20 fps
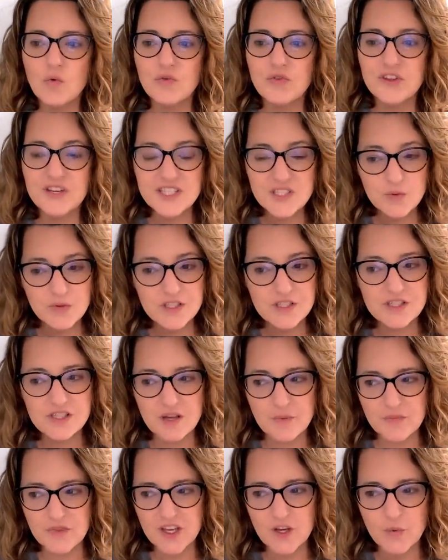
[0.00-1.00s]
this was
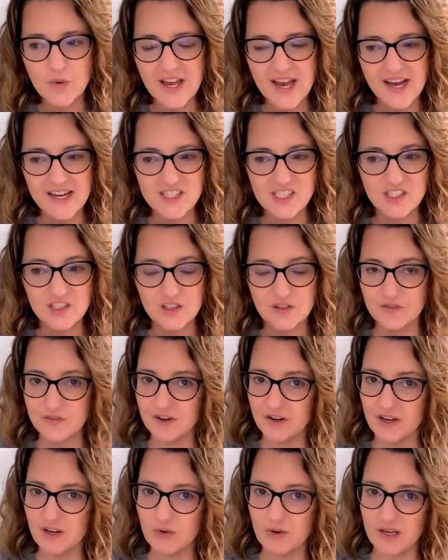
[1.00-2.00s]
something we had to learn
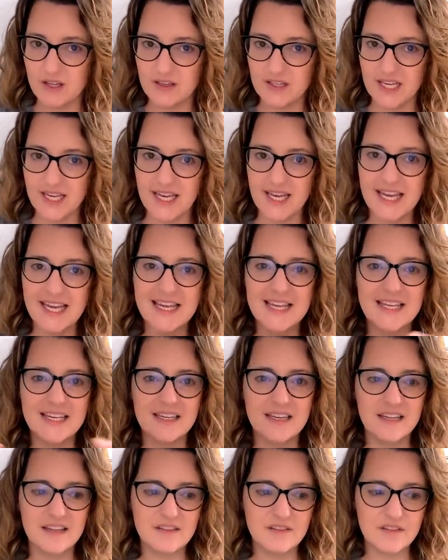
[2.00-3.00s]
very quickly.
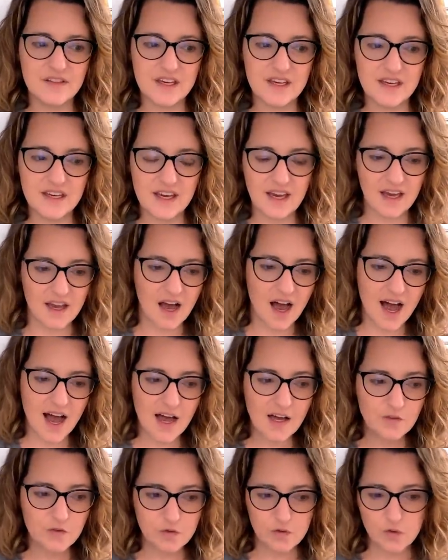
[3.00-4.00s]
In the hot